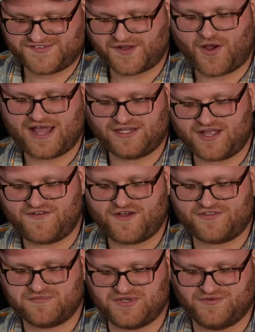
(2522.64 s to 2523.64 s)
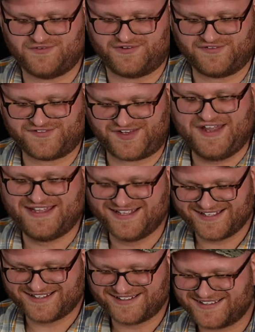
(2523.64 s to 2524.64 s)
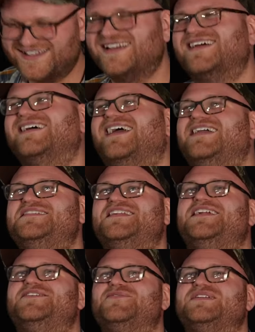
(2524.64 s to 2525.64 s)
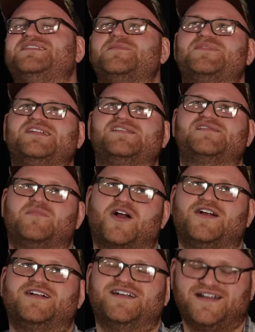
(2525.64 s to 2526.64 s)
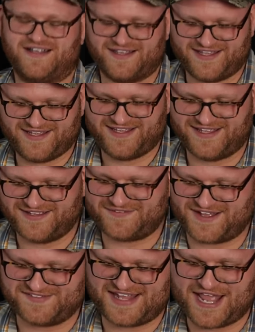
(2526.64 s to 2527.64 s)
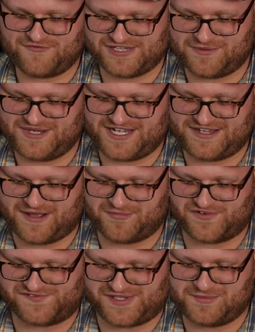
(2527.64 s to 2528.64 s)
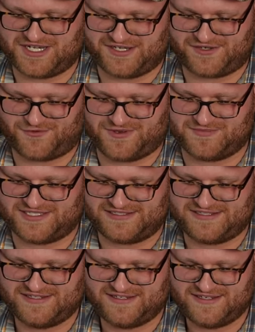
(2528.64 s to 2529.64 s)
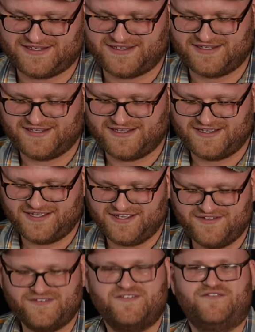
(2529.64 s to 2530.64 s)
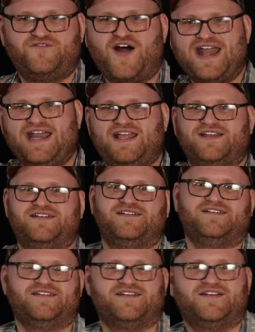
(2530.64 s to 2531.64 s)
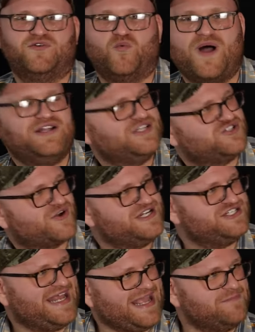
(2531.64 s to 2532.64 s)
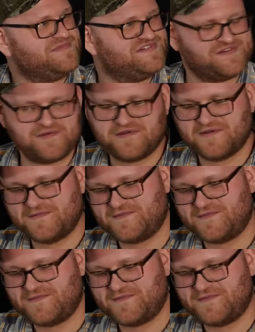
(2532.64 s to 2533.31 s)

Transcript: So I love how the mutants, instead of doing something smart, because they have limited numbers, limited equipment, fighting well-entrenched apes.